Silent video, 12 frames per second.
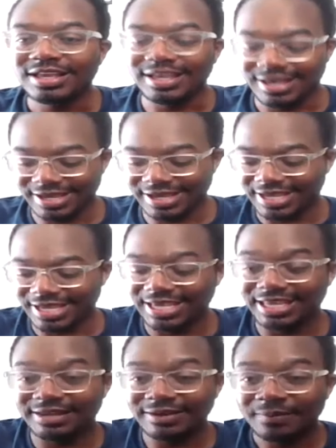
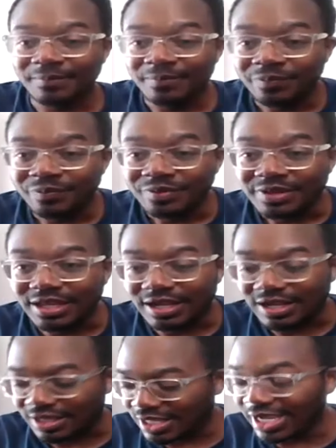and the
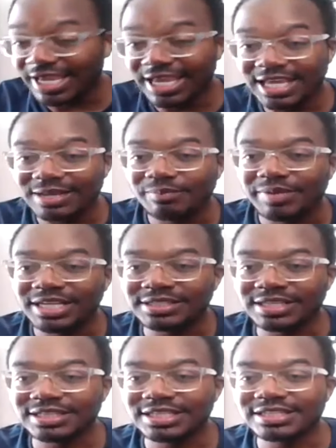client
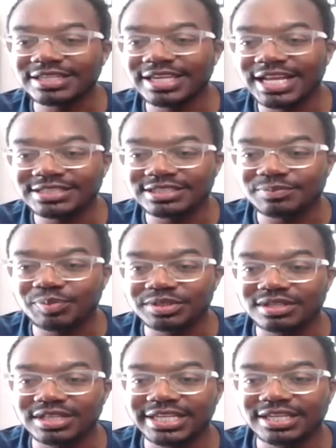basically said, I just put
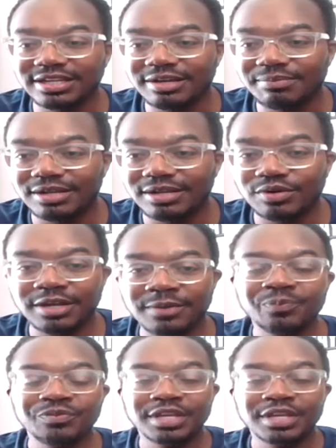the link in there, by the way.